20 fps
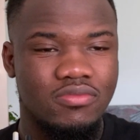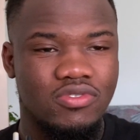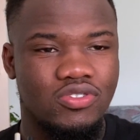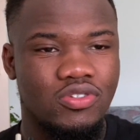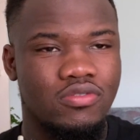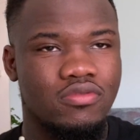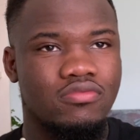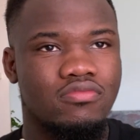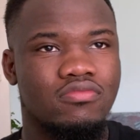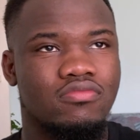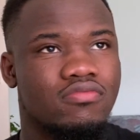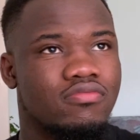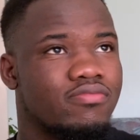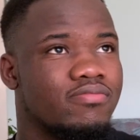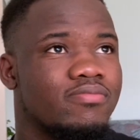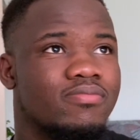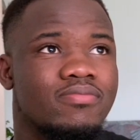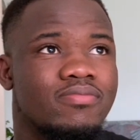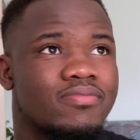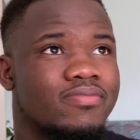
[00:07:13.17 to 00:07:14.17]
So
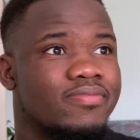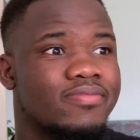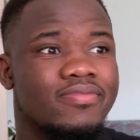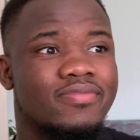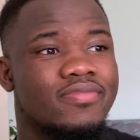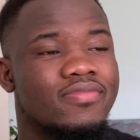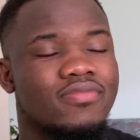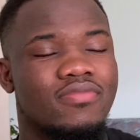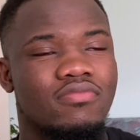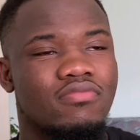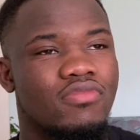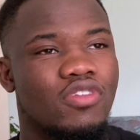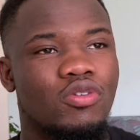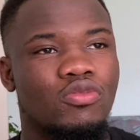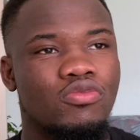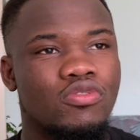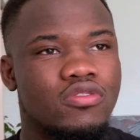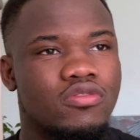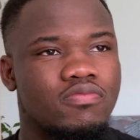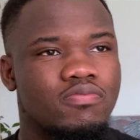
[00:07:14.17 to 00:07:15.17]
they
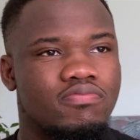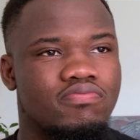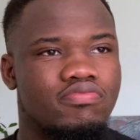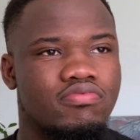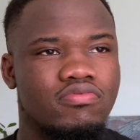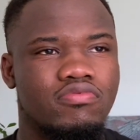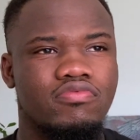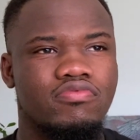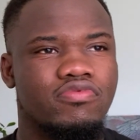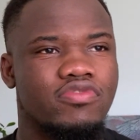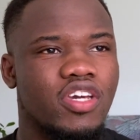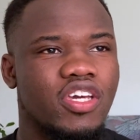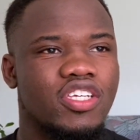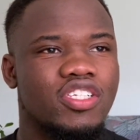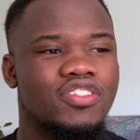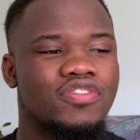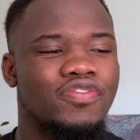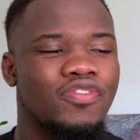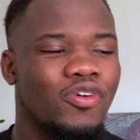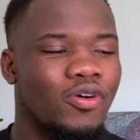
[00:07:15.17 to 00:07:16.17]
would
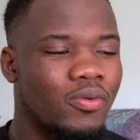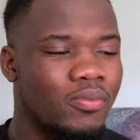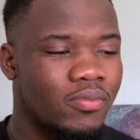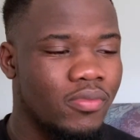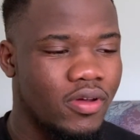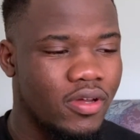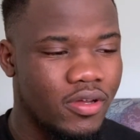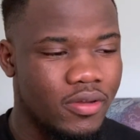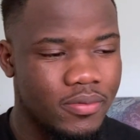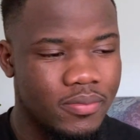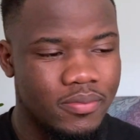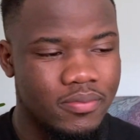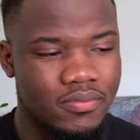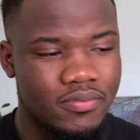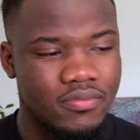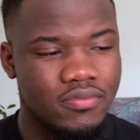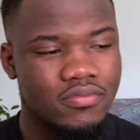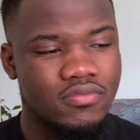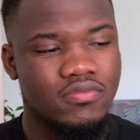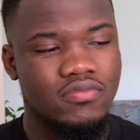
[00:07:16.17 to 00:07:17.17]
range from